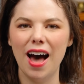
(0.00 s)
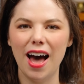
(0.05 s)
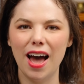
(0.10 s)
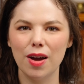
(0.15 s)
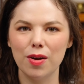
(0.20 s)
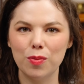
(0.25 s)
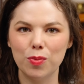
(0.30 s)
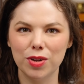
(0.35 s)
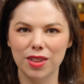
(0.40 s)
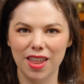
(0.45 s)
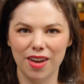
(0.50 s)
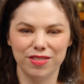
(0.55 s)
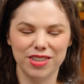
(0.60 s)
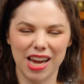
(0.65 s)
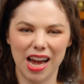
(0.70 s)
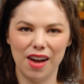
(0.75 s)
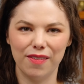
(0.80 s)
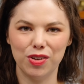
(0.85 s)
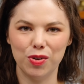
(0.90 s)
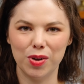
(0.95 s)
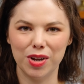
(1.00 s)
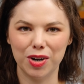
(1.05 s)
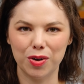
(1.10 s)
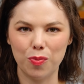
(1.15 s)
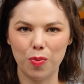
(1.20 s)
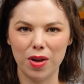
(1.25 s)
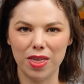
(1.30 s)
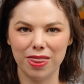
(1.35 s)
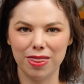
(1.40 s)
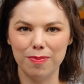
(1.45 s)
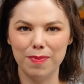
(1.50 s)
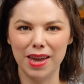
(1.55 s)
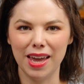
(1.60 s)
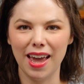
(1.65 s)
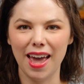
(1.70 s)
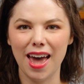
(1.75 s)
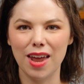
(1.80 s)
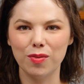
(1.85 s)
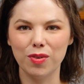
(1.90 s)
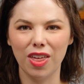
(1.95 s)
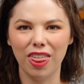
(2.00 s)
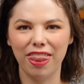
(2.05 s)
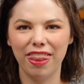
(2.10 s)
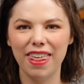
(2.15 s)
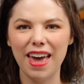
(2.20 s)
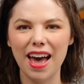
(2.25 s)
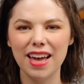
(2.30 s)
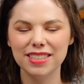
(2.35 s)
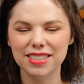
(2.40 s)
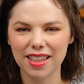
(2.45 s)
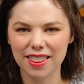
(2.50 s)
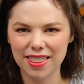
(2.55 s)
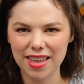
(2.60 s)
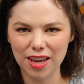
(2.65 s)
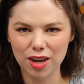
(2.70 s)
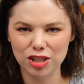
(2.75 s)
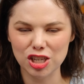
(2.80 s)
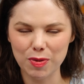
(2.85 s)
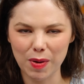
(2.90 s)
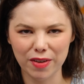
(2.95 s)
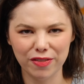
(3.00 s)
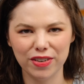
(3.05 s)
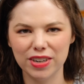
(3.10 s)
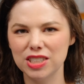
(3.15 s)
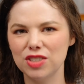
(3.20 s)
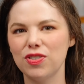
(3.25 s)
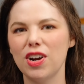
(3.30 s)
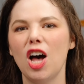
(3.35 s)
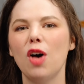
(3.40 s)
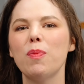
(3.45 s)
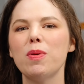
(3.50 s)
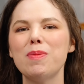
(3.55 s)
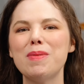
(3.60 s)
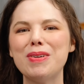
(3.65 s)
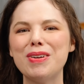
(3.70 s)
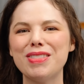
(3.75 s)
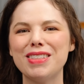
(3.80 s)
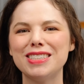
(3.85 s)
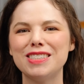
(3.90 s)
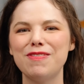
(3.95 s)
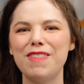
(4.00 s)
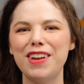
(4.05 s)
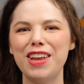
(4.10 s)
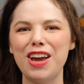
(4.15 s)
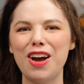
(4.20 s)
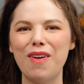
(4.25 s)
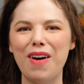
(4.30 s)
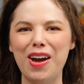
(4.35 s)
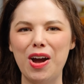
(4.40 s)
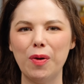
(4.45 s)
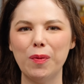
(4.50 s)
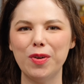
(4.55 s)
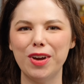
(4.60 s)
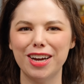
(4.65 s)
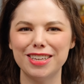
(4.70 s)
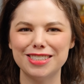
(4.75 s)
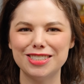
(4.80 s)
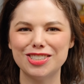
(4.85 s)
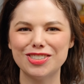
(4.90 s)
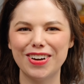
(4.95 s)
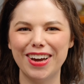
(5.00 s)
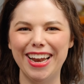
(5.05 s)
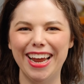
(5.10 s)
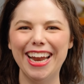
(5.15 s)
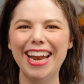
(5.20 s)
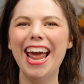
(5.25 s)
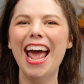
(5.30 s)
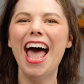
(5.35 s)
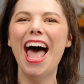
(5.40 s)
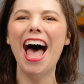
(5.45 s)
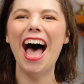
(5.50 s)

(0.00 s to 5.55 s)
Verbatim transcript: I would love to have you here with me. And with that, thank you to my friends for helping me with this video. I hope you guys enjoyed it.